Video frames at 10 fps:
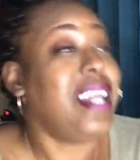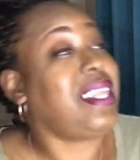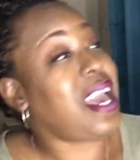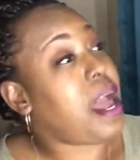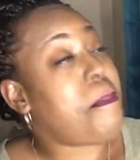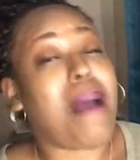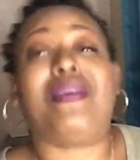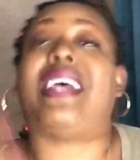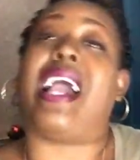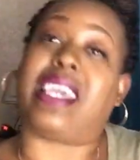Then her
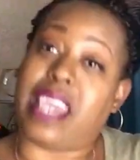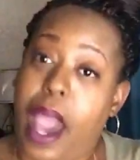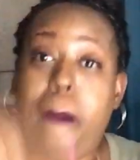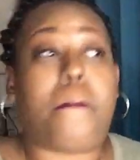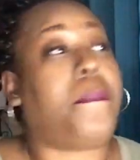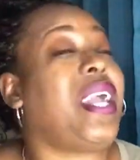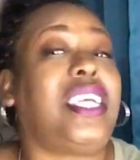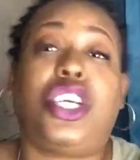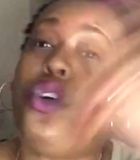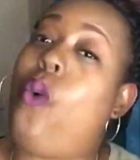mama's like, yep,
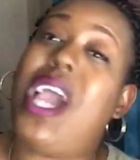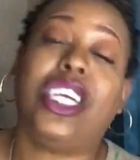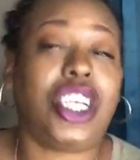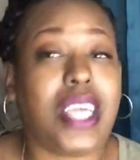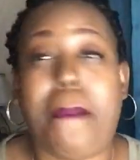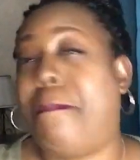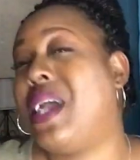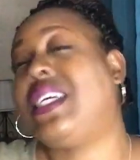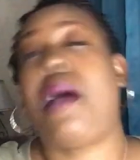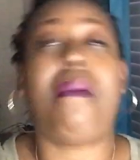bitch, you ain't shit,
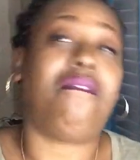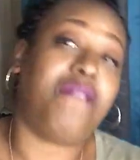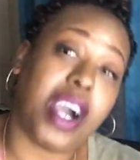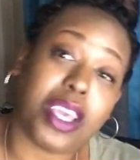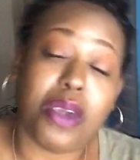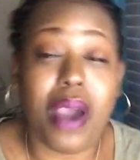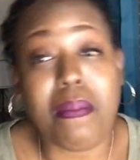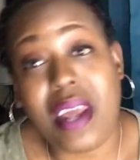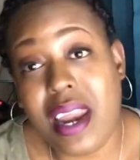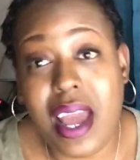bitch, I'ma fuck you
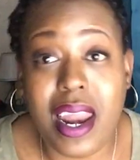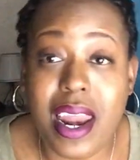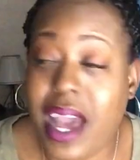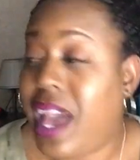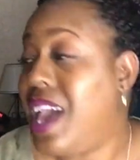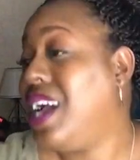up, da da da da.